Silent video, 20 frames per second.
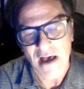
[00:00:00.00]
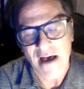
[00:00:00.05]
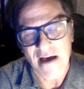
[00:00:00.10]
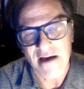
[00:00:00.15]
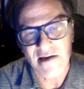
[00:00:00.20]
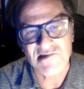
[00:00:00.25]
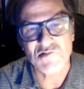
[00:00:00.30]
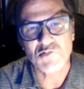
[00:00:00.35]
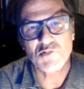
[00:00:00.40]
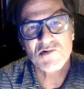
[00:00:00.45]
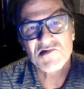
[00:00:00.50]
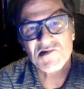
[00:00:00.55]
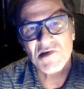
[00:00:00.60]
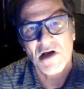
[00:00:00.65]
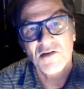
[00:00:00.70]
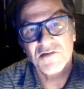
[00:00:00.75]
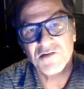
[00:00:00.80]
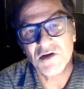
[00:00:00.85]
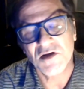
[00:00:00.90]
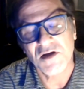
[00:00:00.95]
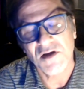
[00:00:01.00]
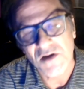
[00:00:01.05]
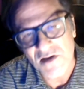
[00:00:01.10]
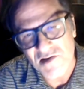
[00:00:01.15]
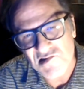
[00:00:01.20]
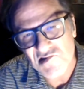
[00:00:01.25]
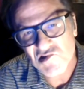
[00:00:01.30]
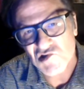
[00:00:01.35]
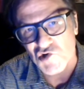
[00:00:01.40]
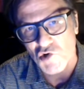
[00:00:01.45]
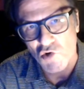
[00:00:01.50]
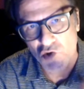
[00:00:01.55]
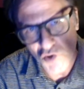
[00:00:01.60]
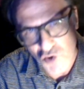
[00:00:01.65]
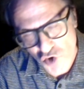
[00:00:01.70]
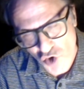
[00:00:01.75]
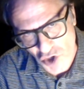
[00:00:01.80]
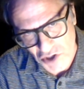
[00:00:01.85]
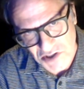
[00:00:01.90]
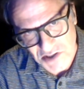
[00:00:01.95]
has resulted in a
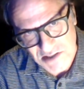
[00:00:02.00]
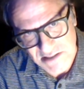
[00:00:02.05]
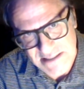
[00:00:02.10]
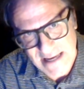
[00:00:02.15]
surge in